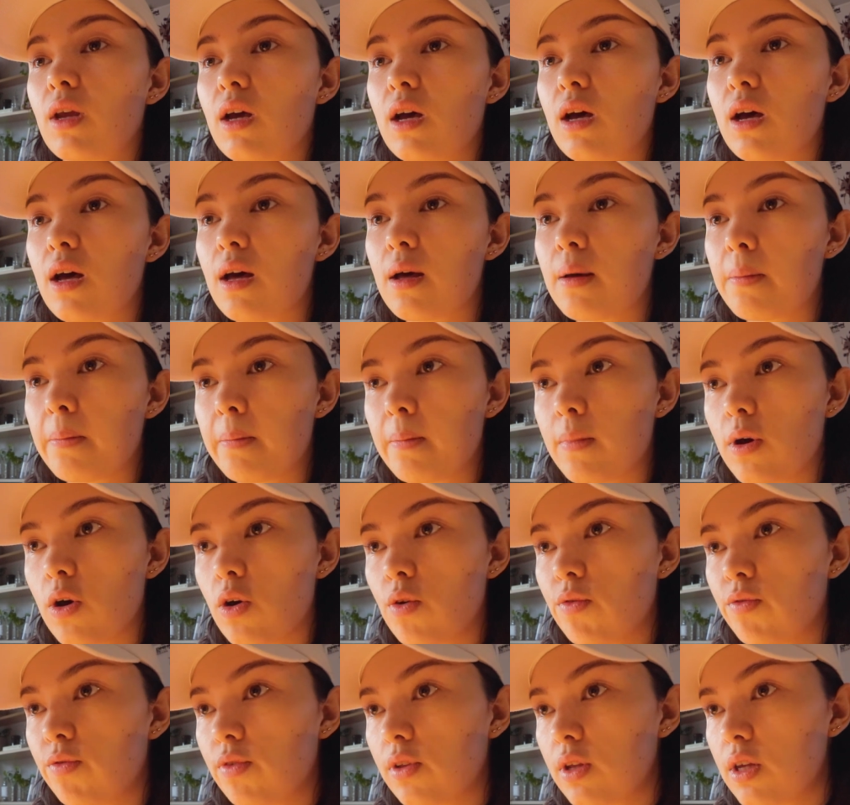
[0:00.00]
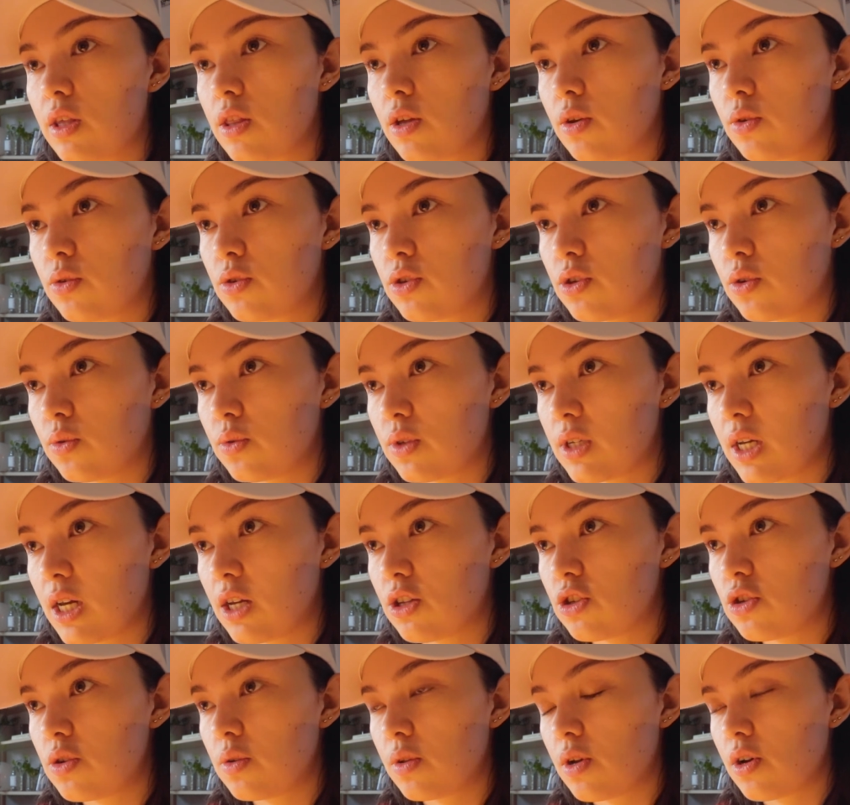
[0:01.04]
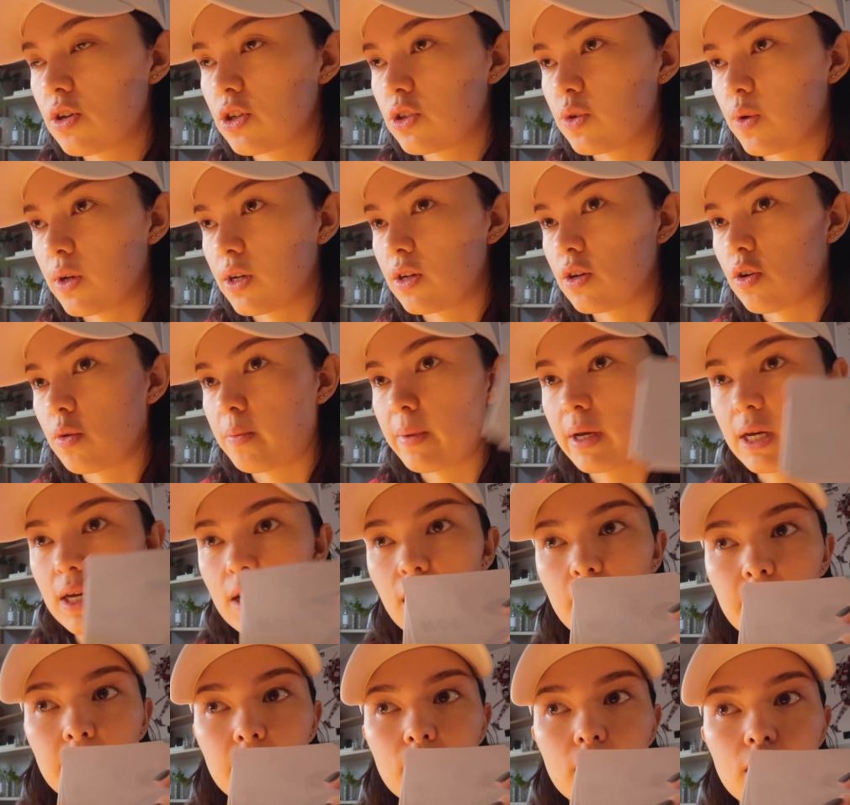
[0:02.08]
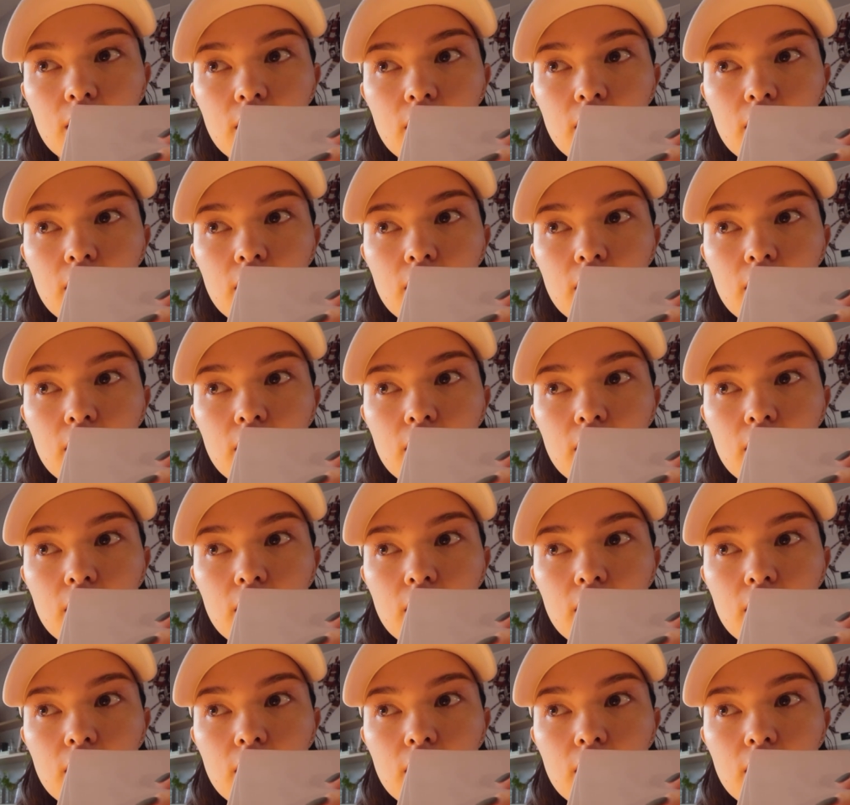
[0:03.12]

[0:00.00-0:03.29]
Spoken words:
Hopefully those don't take too long so I can go pick it up